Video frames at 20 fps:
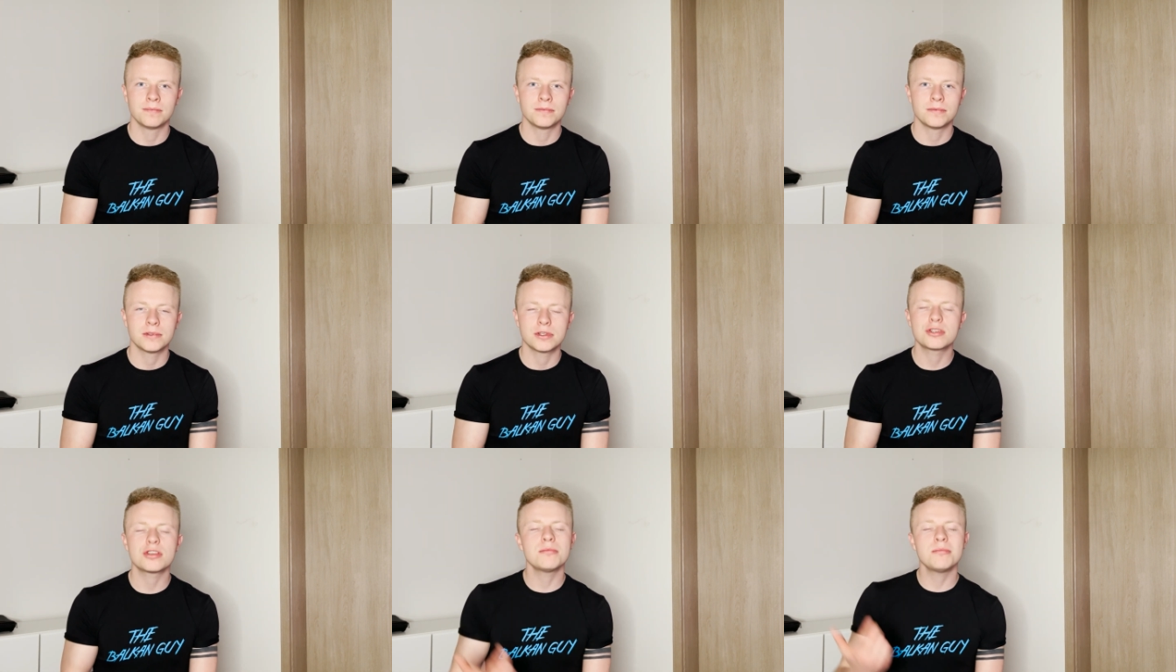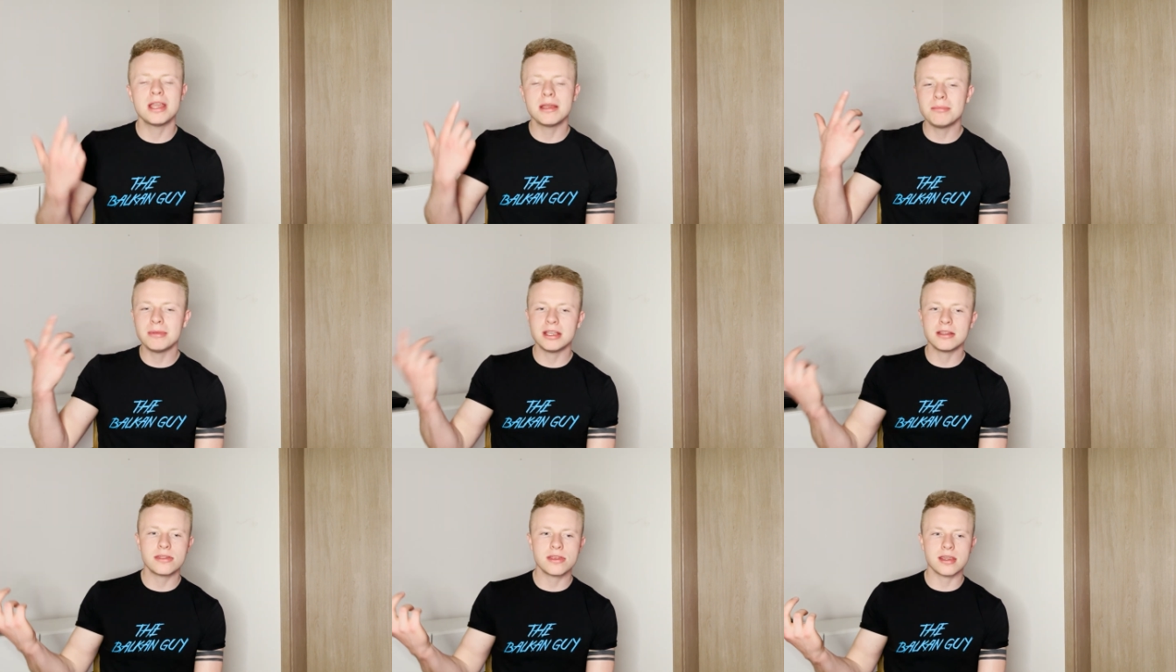So it made
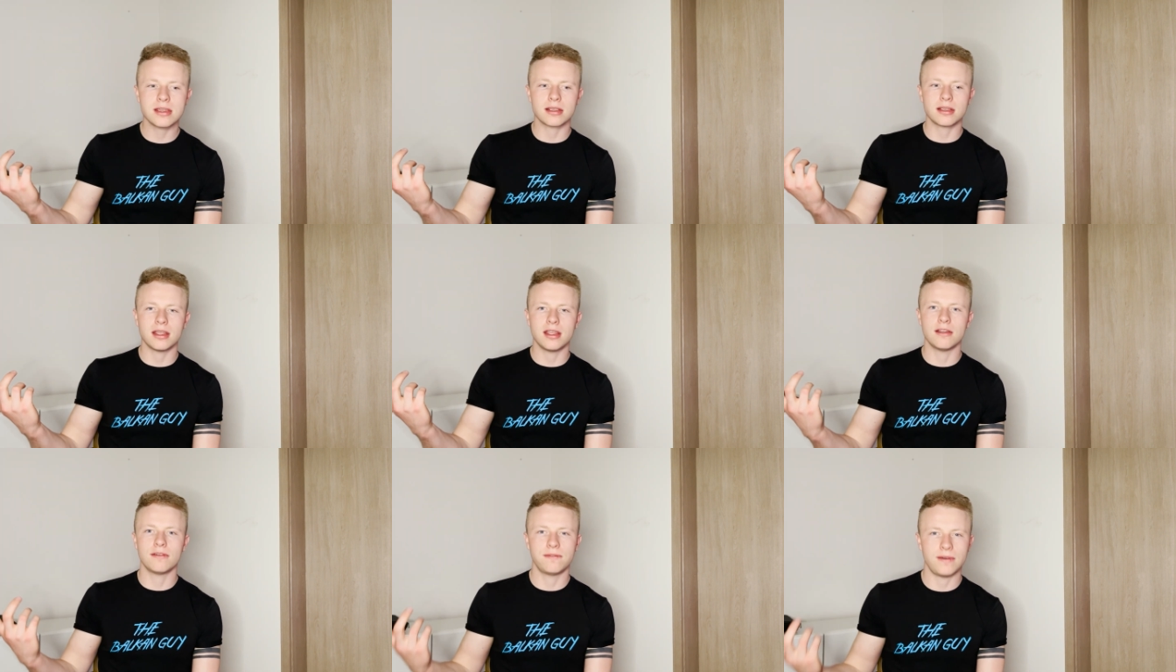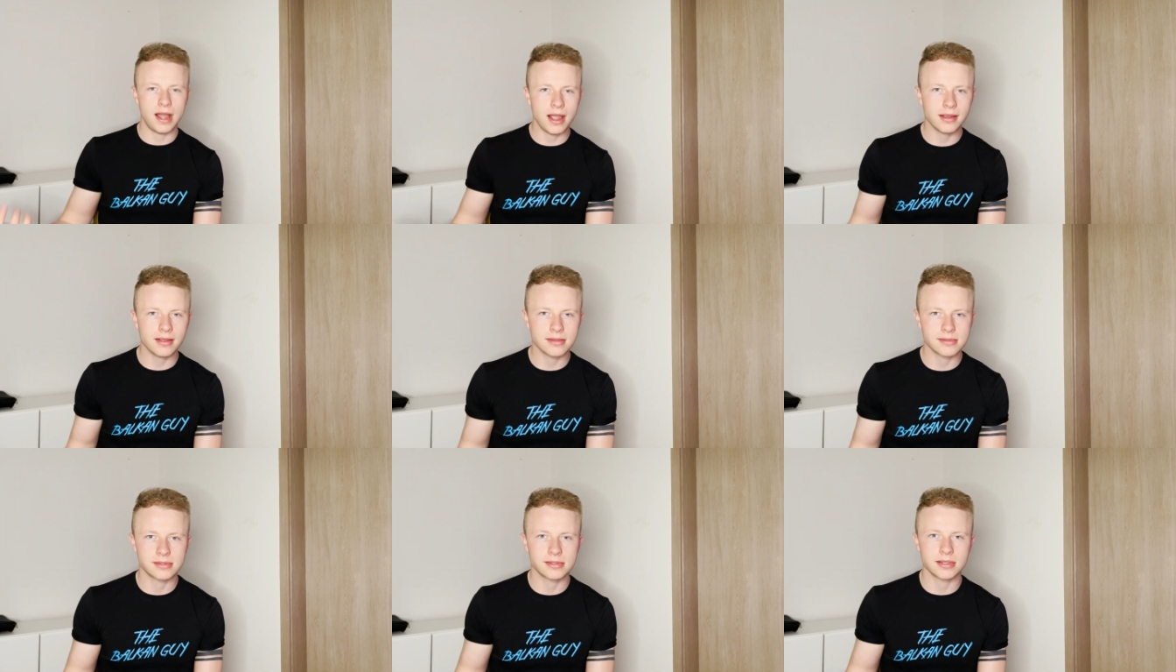me think, if I
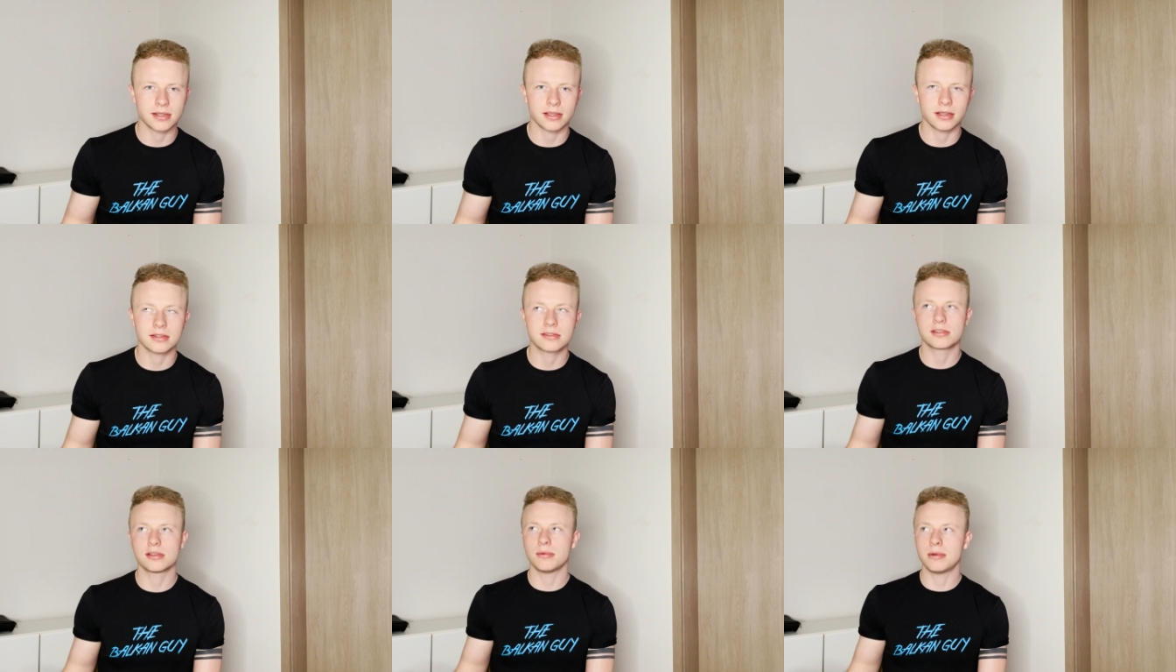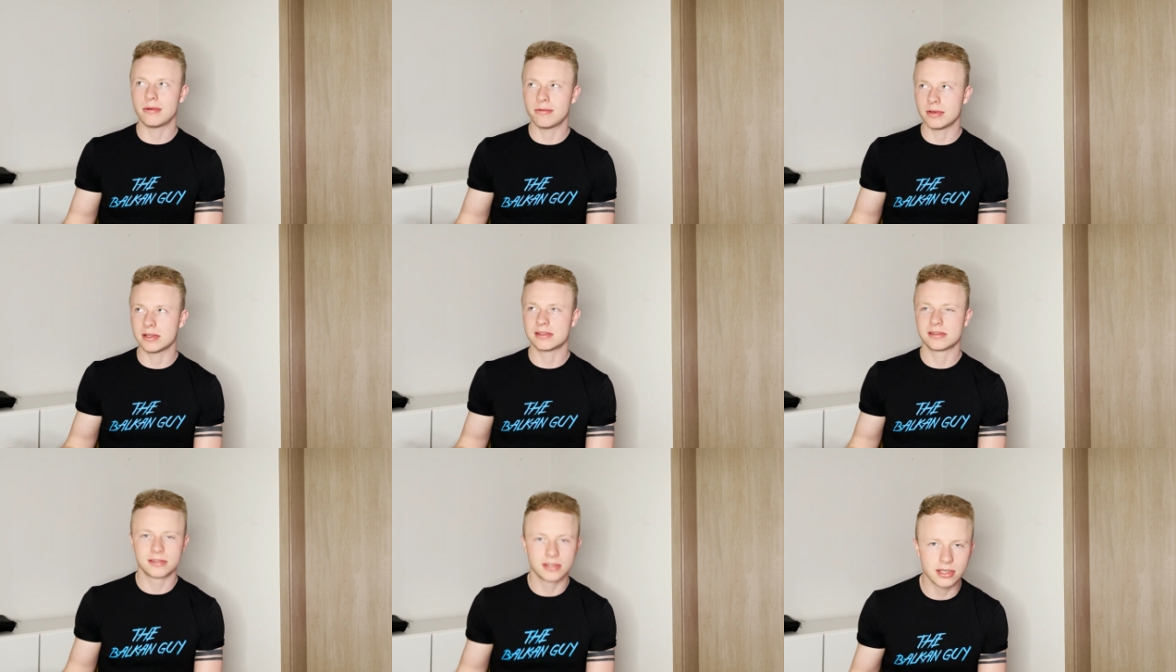can sing it, someone
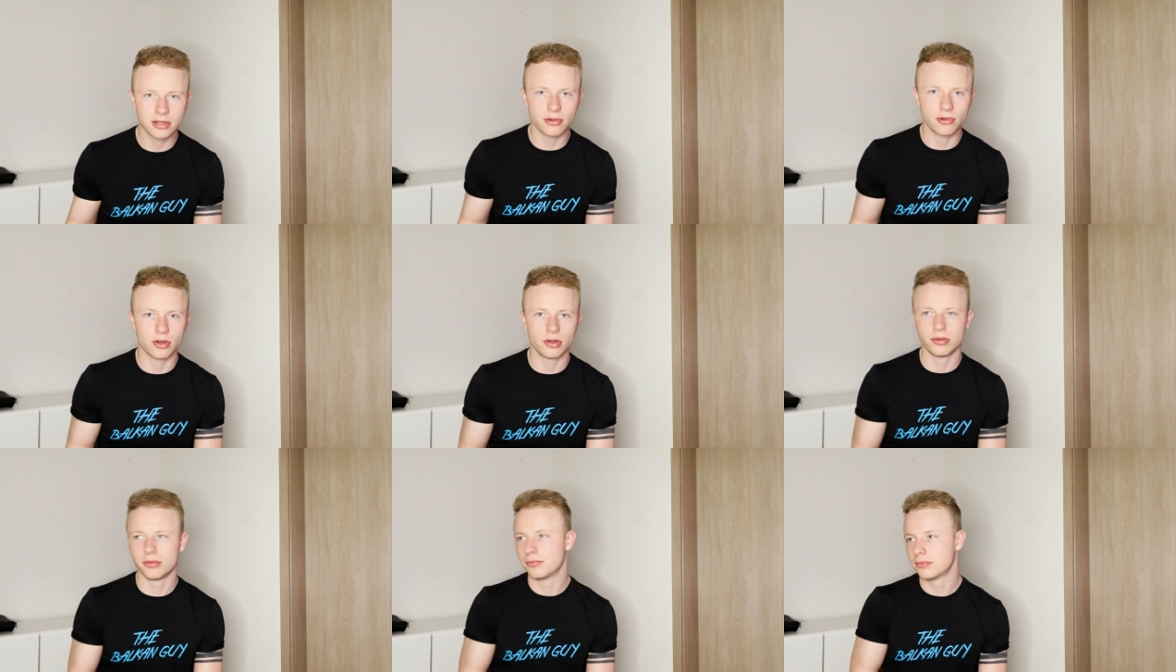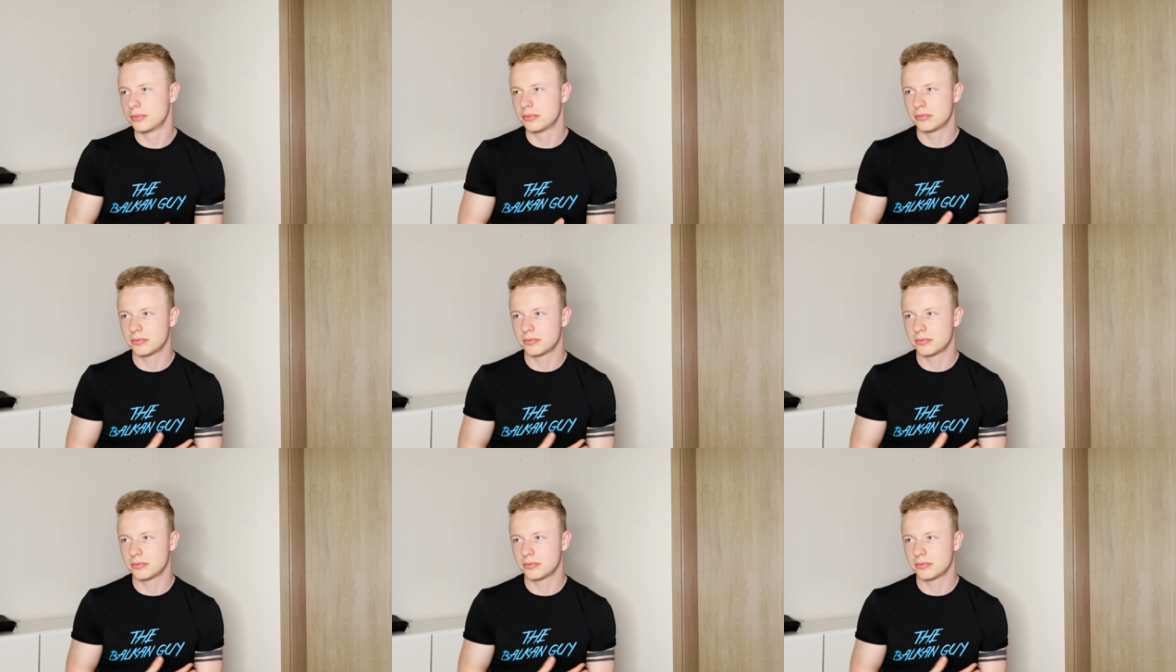with zero